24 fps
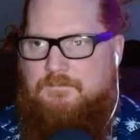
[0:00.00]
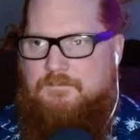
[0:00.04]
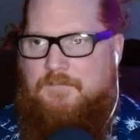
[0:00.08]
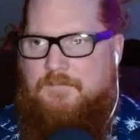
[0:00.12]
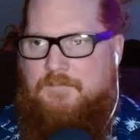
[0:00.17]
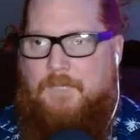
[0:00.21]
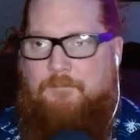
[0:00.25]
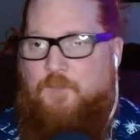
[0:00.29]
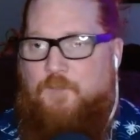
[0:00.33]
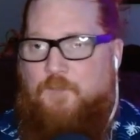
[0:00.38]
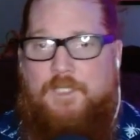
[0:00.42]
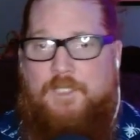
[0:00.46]

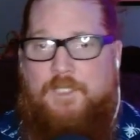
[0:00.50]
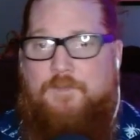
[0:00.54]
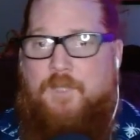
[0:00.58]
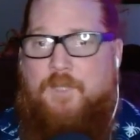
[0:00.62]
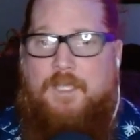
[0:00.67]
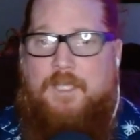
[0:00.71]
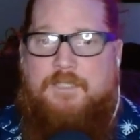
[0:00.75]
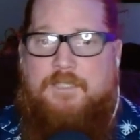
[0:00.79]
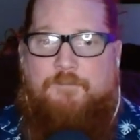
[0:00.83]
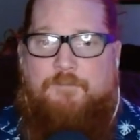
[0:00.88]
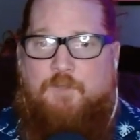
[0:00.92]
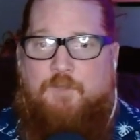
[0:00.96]
Not for
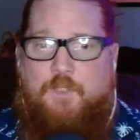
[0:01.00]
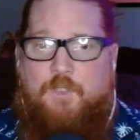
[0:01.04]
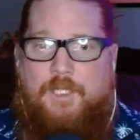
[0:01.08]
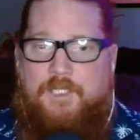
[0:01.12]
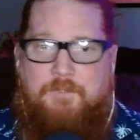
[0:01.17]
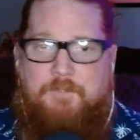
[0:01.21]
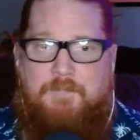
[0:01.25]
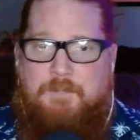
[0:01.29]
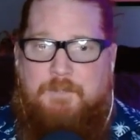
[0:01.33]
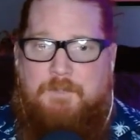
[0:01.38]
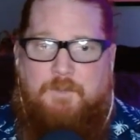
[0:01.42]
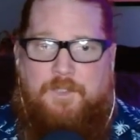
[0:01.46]
anything except for
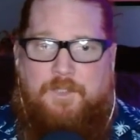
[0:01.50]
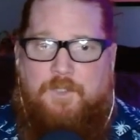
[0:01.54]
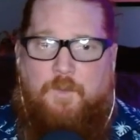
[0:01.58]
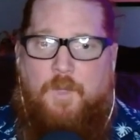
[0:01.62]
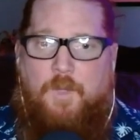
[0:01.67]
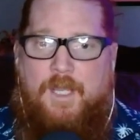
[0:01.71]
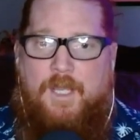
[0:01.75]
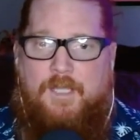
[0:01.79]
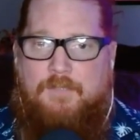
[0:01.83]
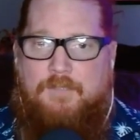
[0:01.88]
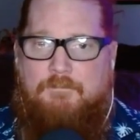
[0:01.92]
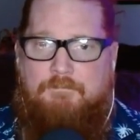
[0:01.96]
letting people get
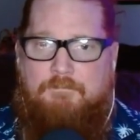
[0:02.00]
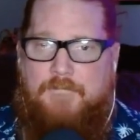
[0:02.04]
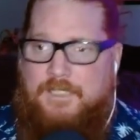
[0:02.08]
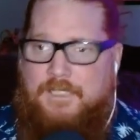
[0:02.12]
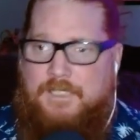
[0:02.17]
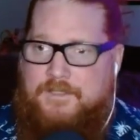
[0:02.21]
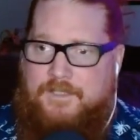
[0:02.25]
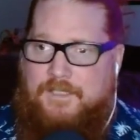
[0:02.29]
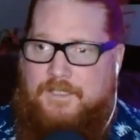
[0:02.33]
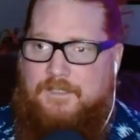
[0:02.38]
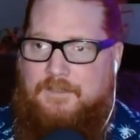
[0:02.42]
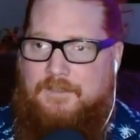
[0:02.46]
away.
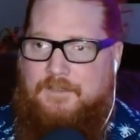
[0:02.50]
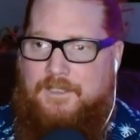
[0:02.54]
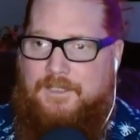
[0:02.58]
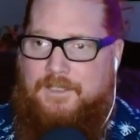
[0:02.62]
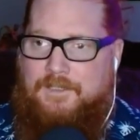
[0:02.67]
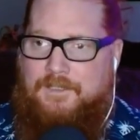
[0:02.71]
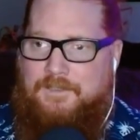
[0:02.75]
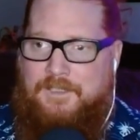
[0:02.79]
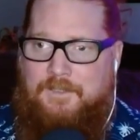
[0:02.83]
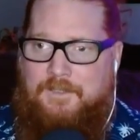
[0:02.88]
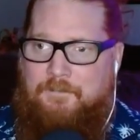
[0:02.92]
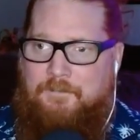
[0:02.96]
That's it.
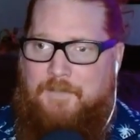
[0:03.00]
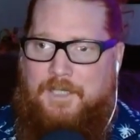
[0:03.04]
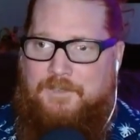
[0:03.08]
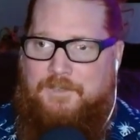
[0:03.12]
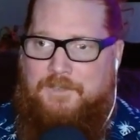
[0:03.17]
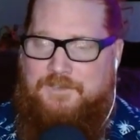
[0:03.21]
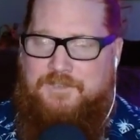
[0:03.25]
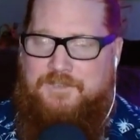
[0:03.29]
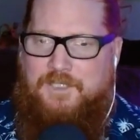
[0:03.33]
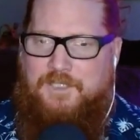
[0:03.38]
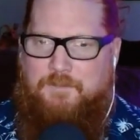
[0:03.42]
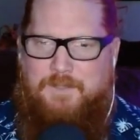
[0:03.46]
Like the
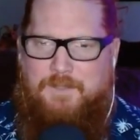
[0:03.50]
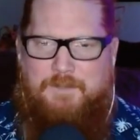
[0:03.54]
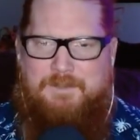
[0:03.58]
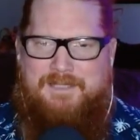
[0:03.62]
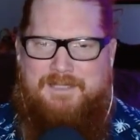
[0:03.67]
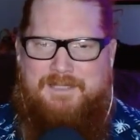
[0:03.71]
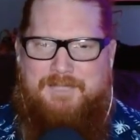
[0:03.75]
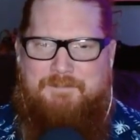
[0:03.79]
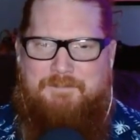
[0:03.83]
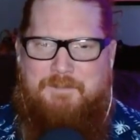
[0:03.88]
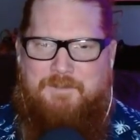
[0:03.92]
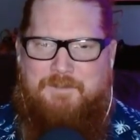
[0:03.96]
Empire's just like, wait, we
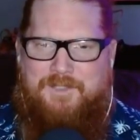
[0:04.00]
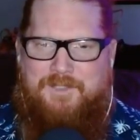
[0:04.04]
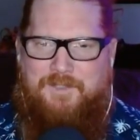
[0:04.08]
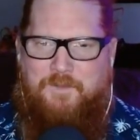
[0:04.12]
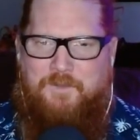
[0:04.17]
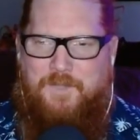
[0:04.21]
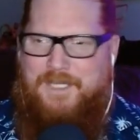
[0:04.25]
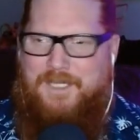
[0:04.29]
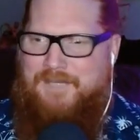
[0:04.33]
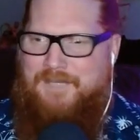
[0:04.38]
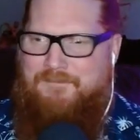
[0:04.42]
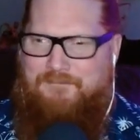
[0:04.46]
let people get
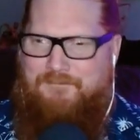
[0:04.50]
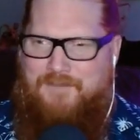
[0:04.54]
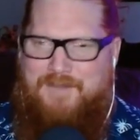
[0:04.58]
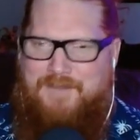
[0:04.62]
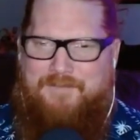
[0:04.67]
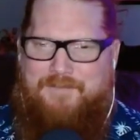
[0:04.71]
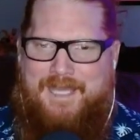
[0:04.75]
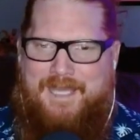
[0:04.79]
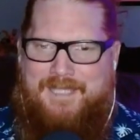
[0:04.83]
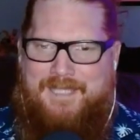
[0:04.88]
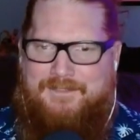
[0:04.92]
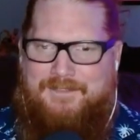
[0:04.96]
away?
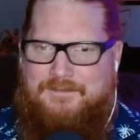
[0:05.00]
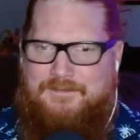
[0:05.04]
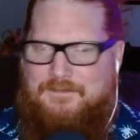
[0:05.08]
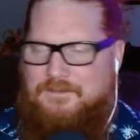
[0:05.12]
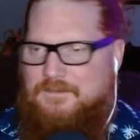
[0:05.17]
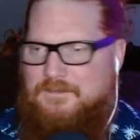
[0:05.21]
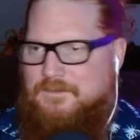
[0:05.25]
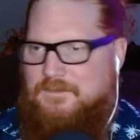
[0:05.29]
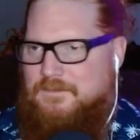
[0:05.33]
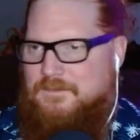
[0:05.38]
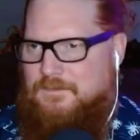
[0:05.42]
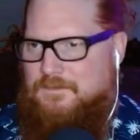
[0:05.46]
Fuck that.
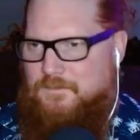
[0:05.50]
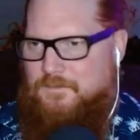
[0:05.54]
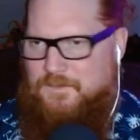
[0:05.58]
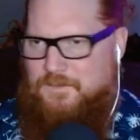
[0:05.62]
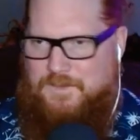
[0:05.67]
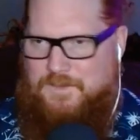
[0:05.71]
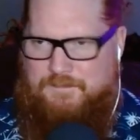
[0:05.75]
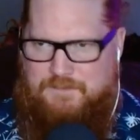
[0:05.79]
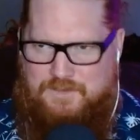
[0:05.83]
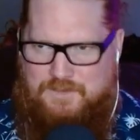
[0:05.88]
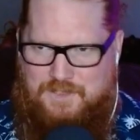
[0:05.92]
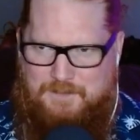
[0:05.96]
We don't
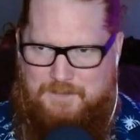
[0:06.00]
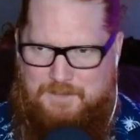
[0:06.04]
give a shit.